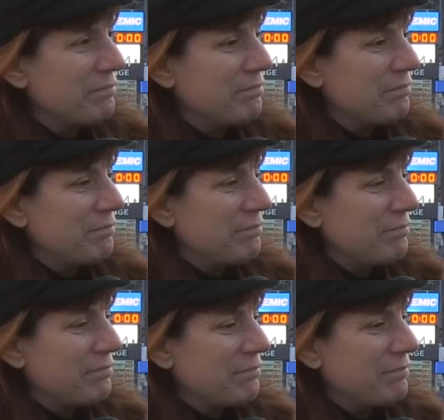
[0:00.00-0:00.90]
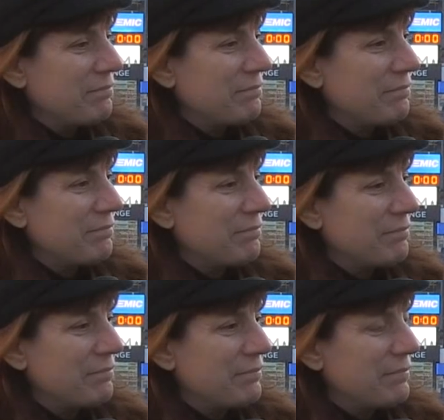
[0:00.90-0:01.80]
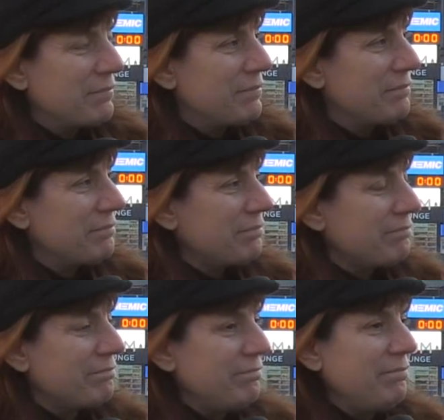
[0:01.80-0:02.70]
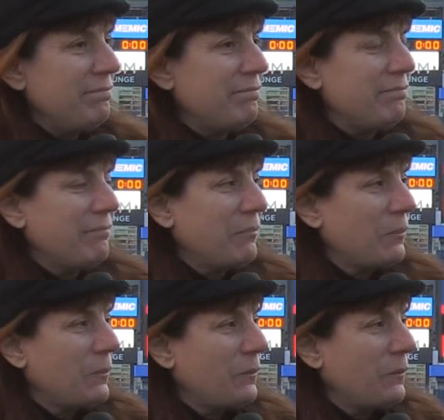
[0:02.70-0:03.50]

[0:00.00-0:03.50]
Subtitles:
(silent)